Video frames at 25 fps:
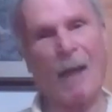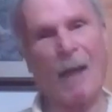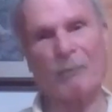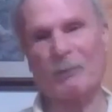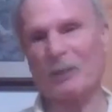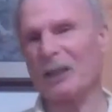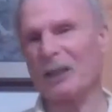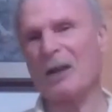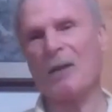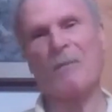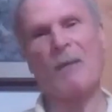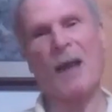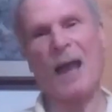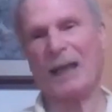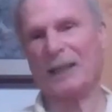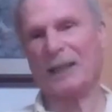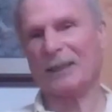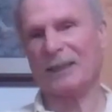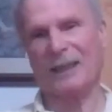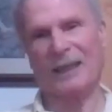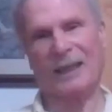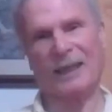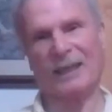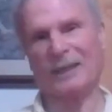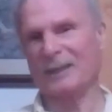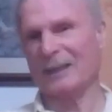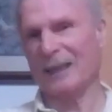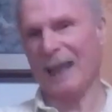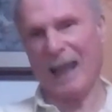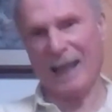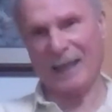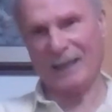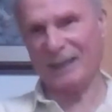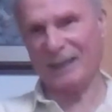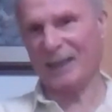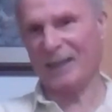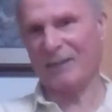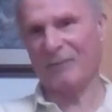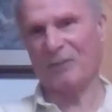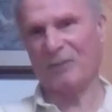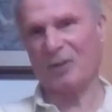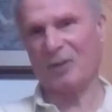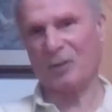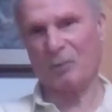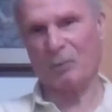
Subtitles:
happened to go back to the exact same